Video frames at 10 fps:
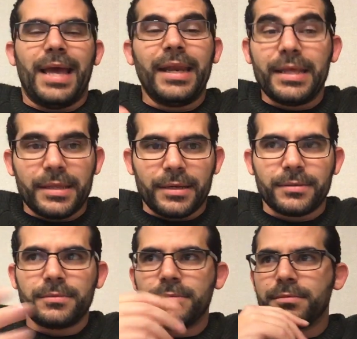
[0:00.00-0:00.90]
anything
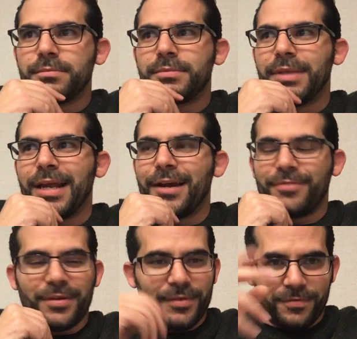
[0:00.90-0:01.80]
that
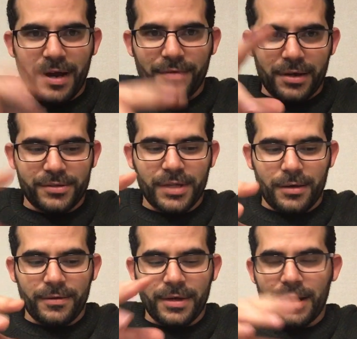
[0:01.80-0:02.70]
I've given 5 out
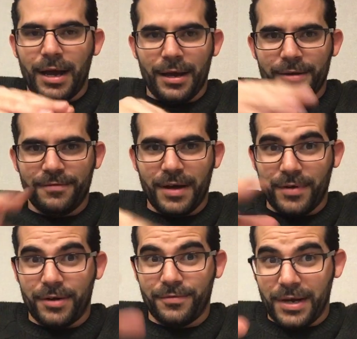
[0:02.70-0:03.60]

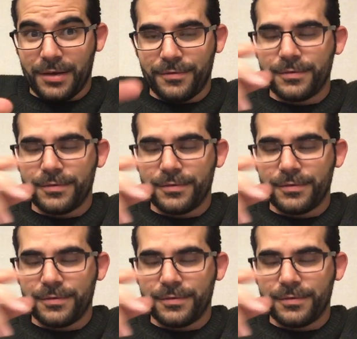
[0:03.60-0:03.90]
of 5,